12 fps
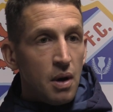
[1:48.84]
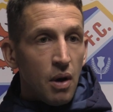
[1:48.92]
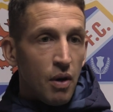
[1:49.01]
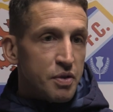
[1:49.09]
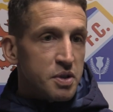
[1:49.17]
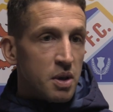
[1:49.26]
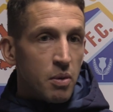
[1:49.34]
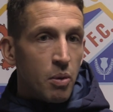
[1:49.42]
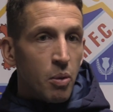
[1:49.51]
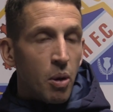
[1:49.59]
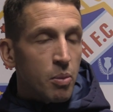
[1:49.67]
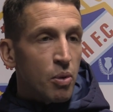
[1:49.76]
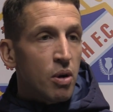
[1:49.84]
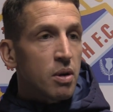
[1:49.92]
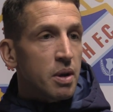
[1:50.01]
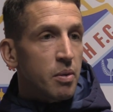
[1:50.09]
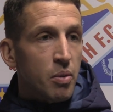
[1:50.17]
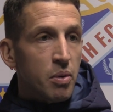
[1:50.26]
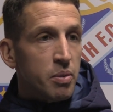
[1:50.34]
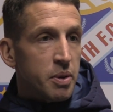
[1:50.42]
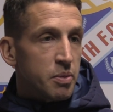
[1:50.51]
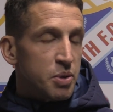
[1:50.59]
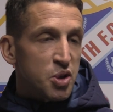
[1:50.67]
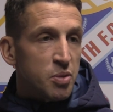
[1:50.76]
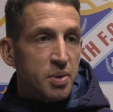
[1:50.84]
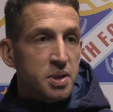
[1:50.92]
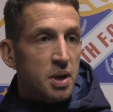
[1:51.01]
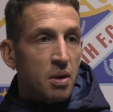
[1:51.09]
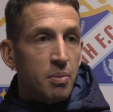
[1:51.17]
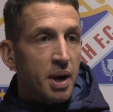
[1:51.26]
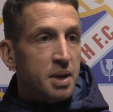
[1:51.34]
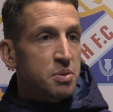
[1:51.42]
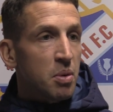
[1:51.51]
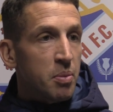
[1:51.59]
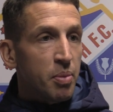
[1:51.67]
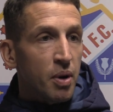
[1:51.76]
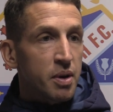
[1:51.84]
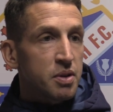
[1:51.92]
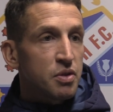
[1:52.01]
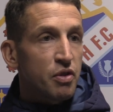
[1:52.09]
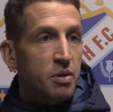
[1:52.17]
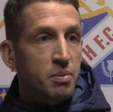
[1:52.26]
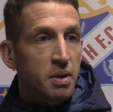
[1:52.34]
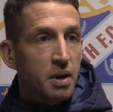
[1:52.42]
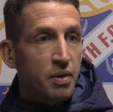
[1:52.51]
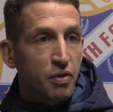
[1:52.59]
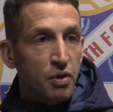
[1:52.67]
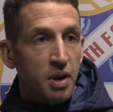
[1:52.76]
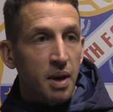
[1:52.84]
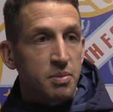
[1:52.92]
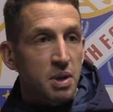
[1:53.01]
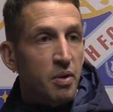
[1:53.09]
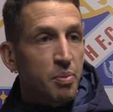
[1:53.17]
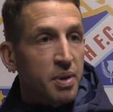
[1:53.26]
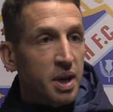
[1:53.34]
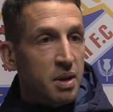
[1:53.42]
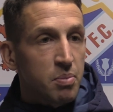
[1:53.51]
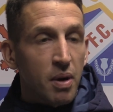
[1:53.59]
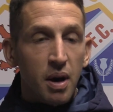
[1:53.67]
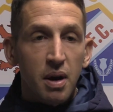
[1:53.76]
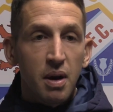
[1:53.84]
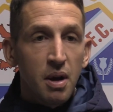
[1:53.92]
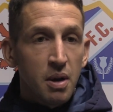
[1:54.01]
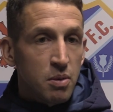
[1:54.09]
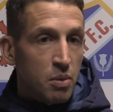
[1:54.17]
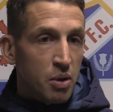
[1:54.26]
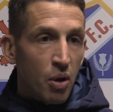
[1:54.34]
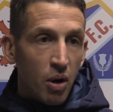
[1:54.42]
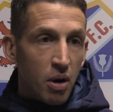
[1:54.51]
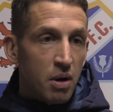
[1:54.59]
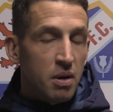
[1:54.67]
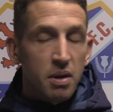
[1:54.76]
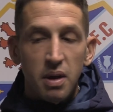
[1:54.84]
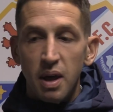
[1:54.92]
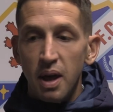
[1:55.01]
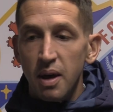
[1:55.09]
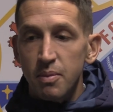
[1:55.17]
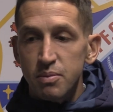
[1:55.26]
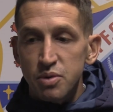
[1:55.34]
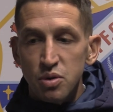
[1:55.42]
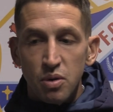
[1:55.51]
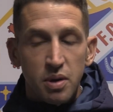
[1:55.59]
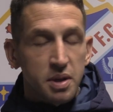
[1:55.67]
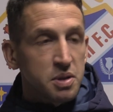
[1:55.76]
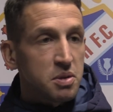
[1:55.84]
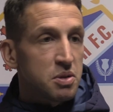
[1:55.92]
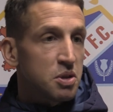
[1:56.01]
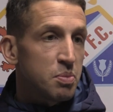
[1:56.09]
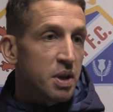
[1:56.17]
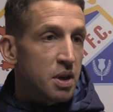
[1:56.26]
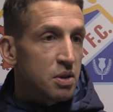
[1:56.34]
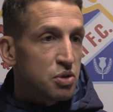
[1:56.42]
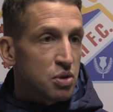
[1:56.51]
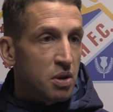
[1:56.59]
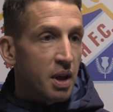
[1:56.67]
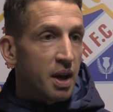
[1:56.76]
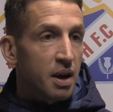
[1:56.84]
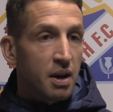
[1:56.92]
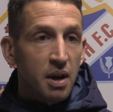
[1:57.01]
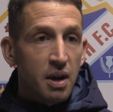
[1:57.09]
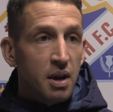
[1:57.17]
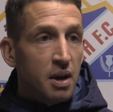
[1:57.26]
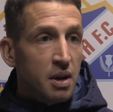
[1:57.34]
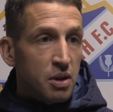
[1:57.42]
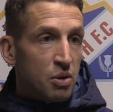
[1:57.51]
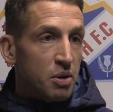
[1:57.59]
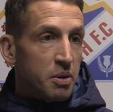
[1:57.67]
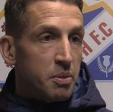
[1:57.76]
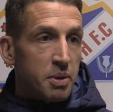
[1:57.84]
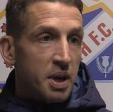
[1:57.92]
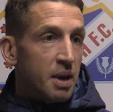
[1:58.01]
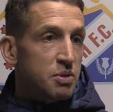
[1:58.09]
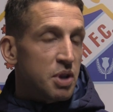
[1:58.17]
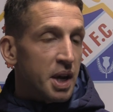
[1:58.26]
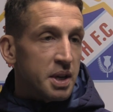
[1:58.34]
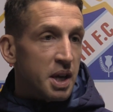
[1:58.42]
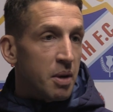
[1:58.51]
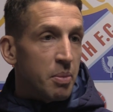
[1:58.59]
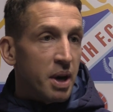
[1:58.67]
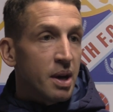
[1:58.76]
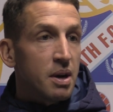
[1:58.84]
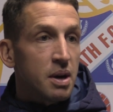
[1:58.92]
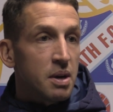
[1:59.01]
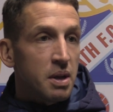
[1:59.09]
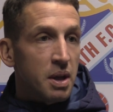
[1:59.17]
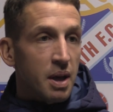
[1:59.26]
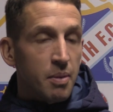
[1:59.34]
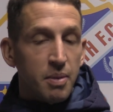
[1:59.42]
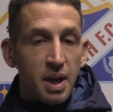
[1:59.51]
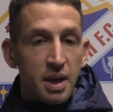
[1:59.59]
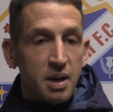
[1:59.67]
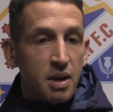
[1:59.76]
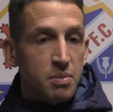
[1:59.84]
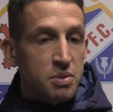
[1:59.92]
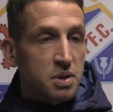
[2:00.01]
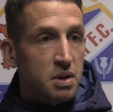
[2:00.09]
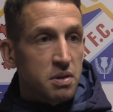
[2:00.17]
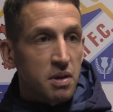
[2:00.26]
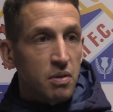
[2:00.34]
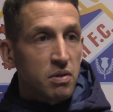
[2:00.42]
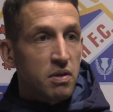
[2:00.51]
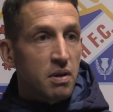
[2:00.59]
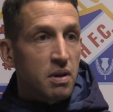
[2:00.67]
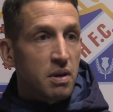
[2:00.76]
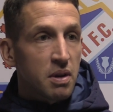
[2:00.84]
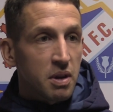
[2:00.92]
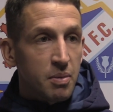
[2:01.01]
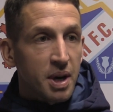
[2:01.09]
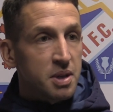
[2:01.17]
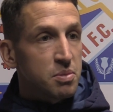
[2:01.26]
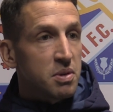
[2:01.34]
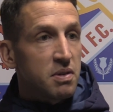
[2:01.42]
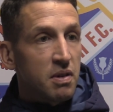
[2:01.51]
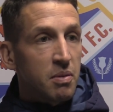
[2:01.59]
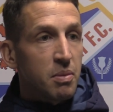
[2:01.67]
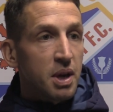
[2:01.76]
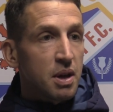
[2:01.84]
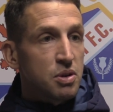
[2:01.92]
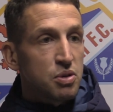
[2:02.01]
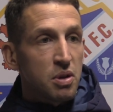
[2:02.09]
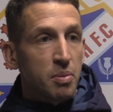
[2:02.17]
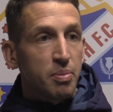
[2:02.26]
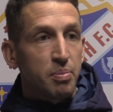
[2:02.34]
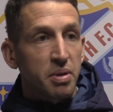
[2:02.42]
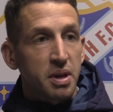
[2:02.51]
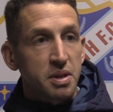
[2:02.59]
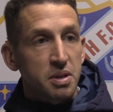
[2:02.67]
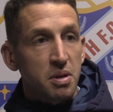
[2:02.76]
Obviously we want more. We should be sitting on maximum points from the four games that we've played, but we're not. So it's just making sure that we keep trying to get better, and that comes down to the management team, making sure the players